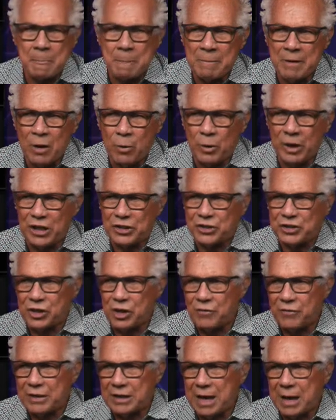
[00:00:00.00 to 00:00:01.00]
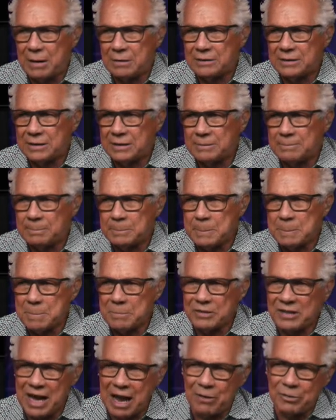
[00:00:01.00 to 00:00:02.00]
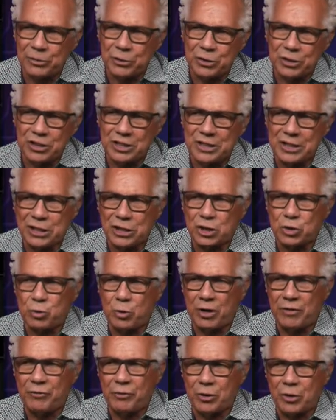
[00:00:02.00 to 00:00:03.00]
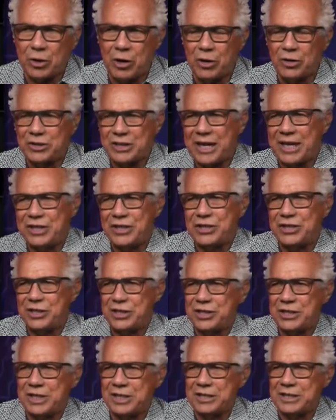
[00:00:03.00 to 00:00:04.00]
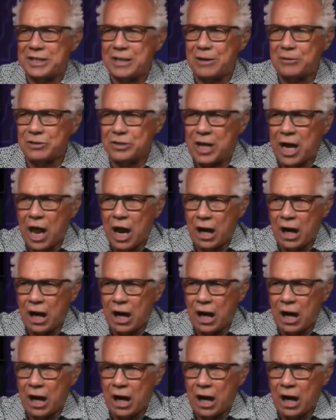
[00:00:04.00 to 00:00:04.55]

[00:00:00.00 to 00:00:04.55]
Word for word: We got silver up, down 30 cents, $24.86 an ounce.